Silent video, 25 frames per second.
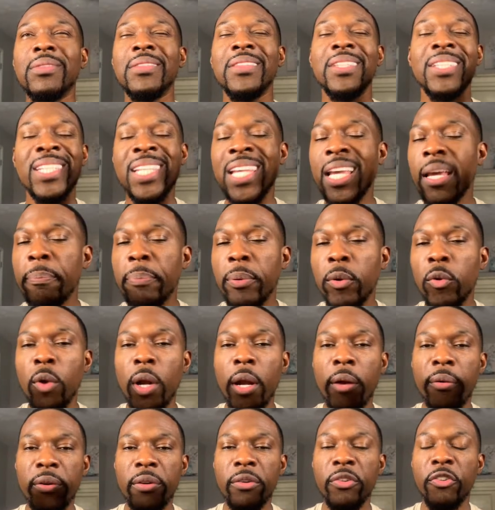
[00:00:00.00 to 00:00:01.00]

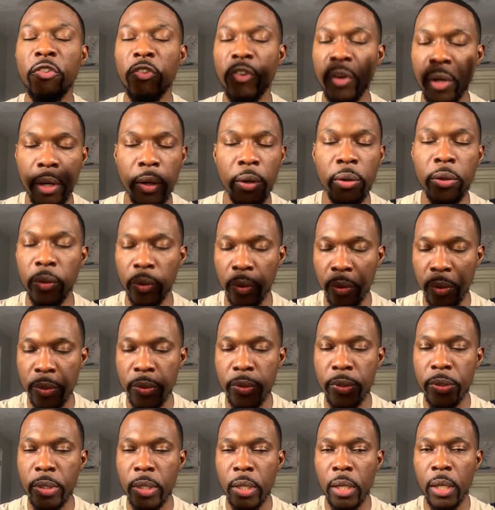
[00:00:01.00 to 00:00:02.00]
temporary
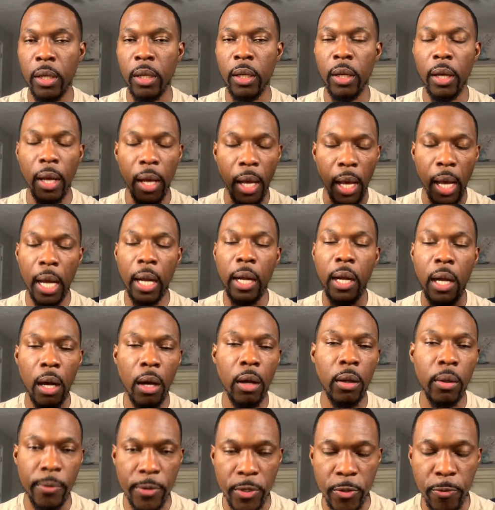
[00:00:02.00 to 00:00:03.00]
failures, I call
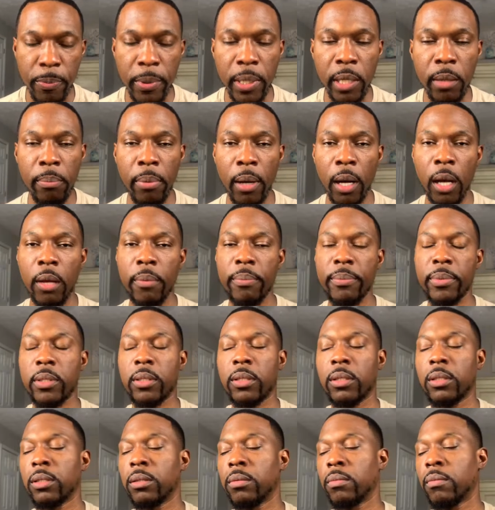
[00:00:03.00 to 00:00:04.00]
them speed bumps,